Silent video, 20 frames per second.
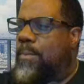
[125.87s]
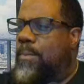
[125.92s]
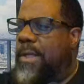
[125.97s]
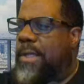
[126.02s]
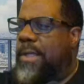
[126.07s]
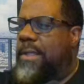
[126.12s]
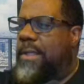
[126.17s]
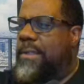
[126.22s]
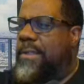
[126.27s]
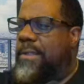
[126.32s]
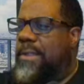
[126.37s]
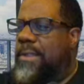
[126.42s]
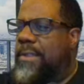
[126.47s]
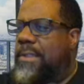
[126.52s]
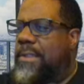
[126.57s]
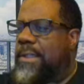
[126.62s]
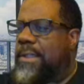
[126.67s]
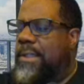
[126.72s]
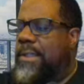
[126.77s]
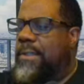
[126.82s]
I guess
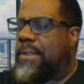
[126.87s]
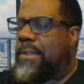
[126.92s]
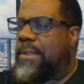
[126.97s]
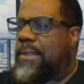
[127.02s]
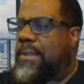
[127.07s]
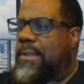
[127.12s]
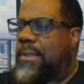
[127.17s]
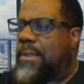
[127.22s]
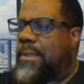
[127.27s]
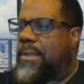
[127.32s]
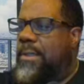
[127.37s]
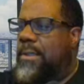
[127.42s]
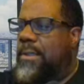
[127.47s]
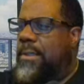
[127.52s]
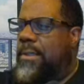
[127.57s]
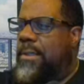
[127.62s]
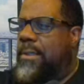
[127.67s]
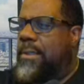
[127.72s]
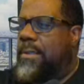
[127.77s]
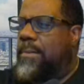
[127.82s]
this is
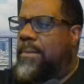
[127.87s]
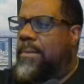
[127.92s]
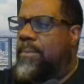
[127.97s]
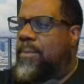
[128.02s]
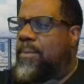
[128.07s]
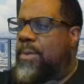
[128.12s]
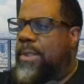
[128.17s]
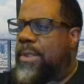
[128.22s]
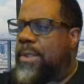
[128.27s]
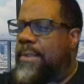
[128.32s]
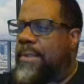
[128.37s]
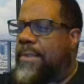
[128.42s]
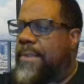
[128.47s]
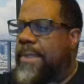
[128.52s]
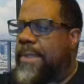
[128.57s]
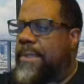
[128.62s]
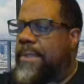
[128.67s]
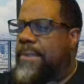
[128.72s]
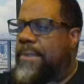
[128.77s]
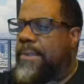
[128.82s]
one
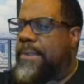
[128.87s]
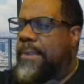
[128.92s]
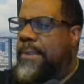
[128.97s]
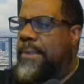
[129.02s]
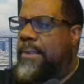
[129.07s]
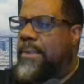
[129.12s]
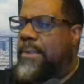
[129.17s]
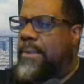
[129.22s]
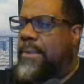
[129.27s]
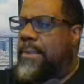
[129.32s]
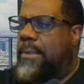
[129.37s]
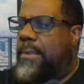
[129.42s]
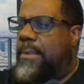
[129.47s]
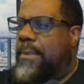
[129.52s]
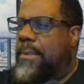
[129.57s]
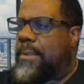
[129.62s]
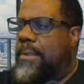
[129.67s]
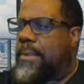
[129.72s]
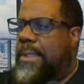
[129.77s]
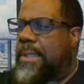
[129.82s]
cent,
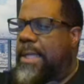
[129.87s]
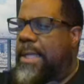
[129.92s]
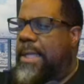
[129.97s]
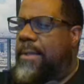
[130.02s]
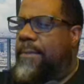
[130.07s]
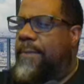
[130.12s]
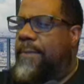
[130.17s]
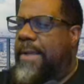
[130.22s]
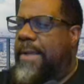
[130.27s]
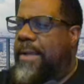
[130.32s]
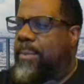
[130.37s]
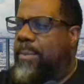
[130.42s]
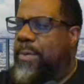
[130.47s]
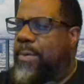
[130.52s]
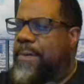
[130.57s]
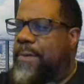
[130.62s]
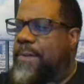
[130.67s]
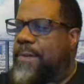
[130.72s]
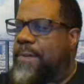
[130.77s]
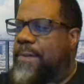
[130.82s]
ninety-five
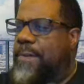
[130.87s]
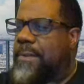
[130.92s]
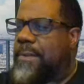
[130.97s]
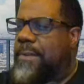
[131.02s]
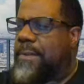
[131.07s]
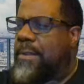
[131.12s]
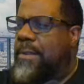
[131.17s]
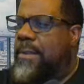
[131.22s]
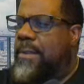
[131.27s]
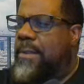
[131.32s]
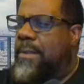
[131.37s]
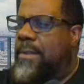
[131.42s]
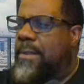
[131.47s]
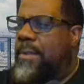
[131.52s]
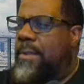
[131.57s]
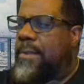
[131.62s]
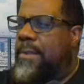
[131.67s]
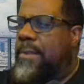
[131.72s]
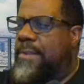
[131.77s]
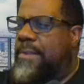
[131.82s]
percent,
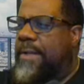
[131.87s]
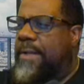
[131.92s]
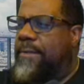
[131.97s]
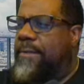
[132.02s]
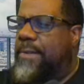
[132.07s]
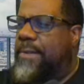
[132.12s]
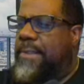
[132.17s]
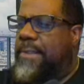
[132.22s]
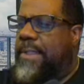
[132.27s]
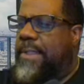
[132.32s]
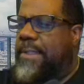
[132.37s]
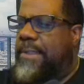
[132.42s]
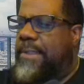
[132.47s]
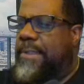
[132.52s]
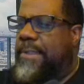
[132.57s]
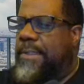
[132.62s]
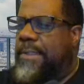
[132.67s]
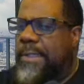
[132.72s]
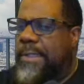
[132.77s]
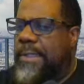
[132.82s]
seven
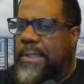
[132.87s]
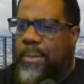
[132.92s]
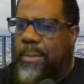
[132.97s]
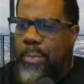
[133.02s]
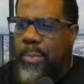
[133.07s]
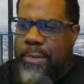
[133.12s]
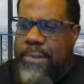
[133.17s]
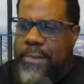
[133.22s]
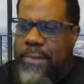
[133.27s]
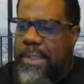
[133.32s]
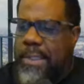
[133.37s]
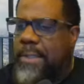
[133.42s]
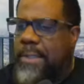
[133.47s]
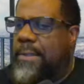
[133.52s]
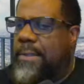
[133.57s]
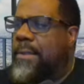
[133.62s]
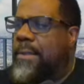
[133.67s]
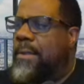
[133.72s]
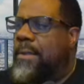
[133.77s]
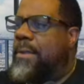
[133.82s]
cents, sixty
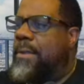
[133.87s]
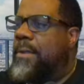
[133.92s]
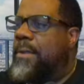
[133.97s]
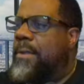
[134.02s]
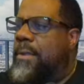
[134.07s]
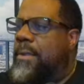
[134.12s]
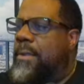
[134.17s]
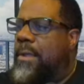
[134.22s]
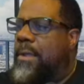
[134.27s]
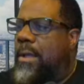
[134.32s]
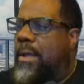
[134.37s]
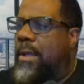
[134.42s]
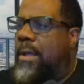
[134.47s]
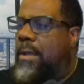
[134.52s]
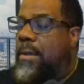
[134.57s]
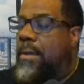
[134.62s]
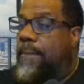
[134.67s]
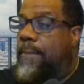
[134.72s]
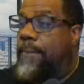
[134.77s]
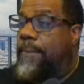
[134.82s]
percent.
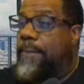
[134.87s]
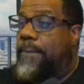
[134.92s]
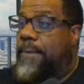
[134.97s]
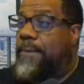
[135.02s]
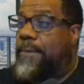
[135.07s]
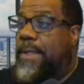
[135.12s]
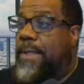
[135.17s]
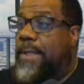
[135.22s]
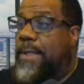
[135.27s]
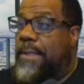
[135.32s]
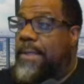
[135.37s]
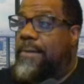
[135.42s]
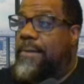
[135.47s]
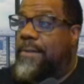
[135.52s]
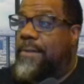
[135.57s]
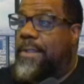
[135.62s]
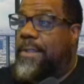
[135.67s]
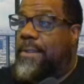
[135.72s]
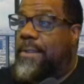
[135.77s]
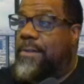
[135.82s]
Uh, fifteen
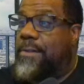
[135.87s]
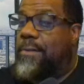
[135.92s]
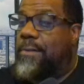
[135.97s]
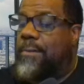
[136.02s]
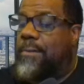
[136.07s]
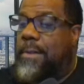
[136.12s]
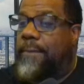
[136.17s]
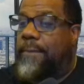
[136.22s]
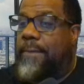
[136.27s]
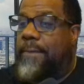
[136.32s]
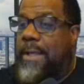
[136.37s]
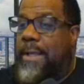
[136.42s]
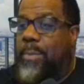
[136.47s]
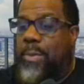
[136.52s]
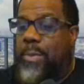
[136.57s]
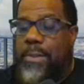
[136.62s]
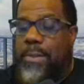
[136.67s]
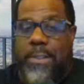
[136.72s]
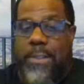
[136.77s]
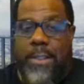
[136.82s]
cents,
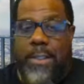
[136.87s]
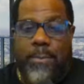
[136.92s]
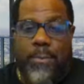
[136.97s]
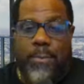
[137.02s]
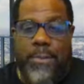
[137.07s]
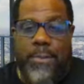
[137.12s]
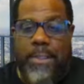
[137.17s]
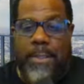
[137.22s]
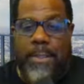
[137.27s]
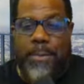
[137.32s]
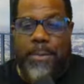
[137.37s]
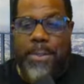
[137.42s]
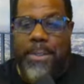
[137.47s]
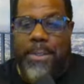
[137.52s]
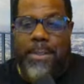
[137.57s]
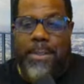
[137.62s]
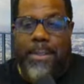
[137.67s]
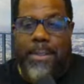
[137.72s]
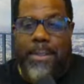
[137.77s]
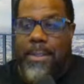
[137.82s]
twenty-five percent, which I
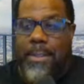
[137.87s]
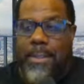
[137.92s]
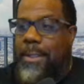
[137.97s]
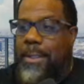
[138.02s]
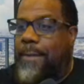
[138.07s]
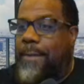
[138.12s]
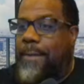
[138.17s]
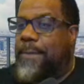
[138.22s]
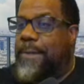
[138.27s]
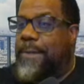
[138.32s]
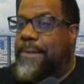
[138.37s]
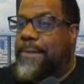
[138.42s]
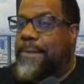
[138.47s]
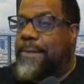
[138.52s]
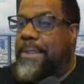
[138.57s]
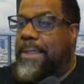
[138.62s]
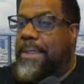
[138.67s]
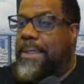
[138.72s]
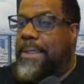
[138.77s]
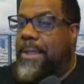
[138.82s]
would love to
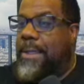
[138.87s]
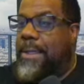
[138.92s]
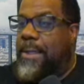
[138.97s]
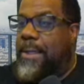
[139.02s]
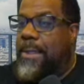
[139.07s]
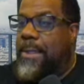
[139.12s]
see.